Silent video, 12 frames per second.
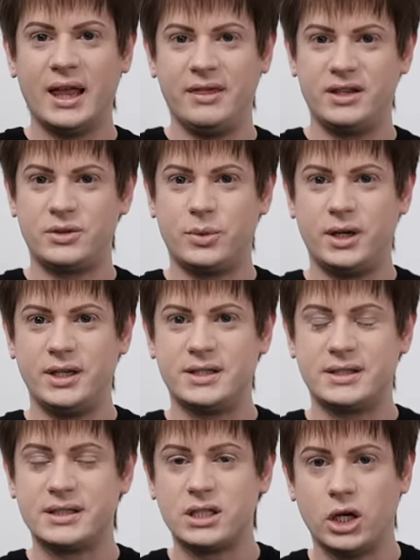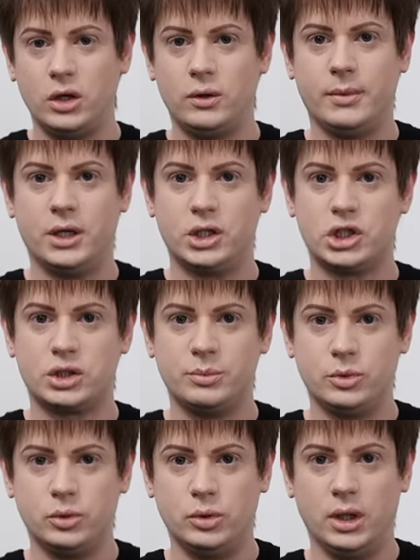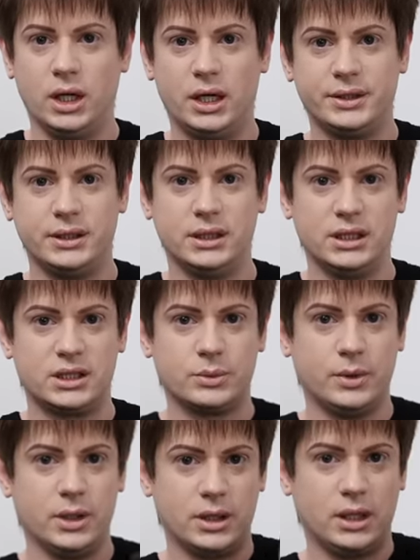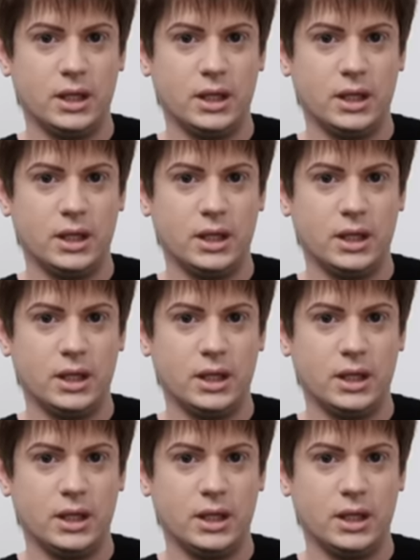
this one is so much smaller than this one,